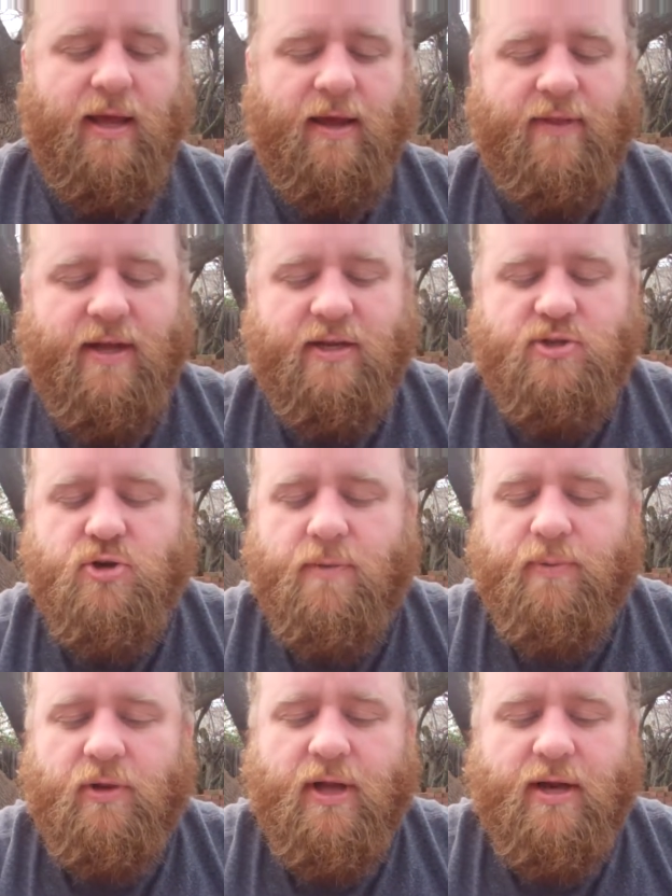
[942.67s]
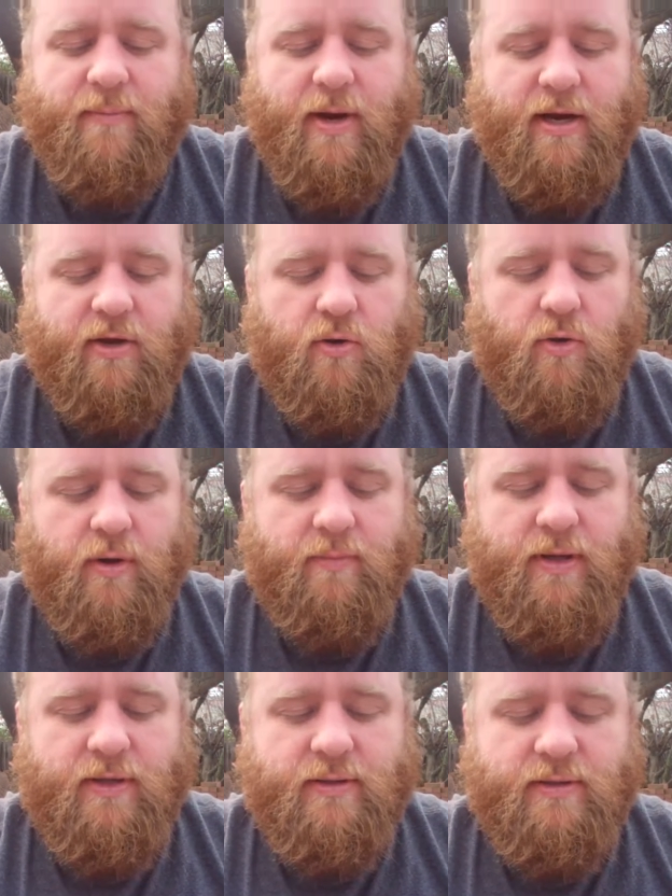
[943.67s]
And then a triple antibiotic
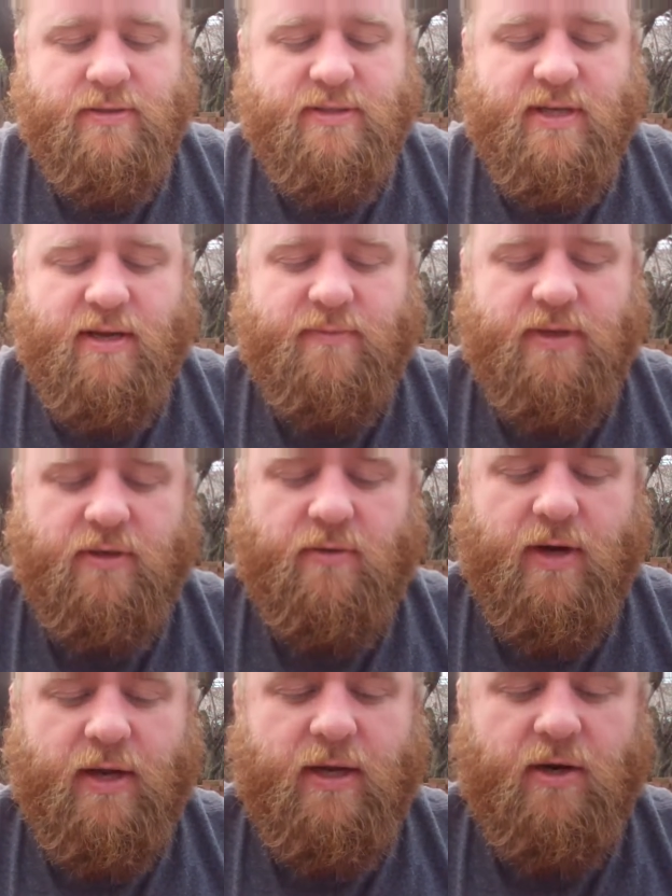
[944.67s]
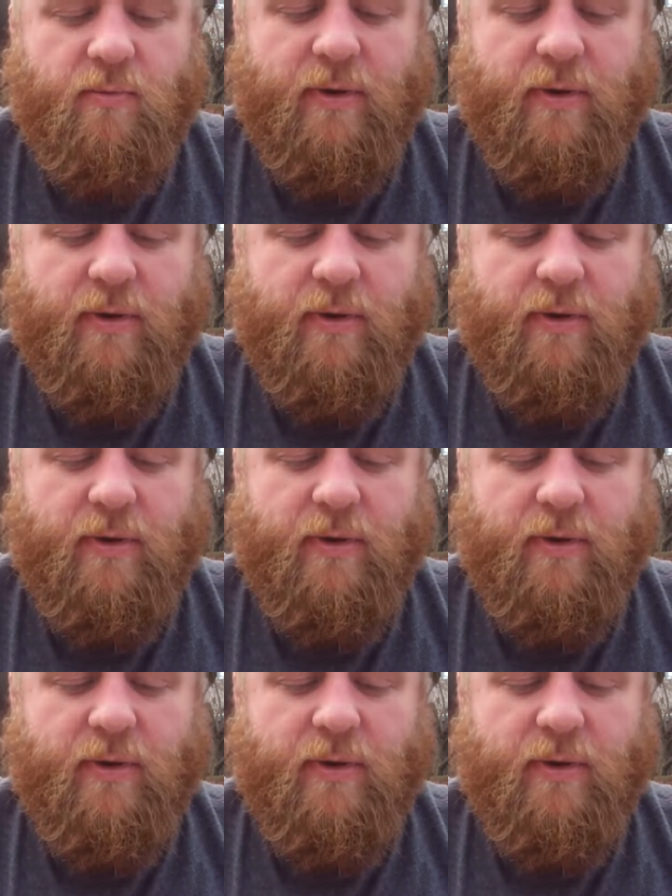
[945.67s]
ointment, same deal right here.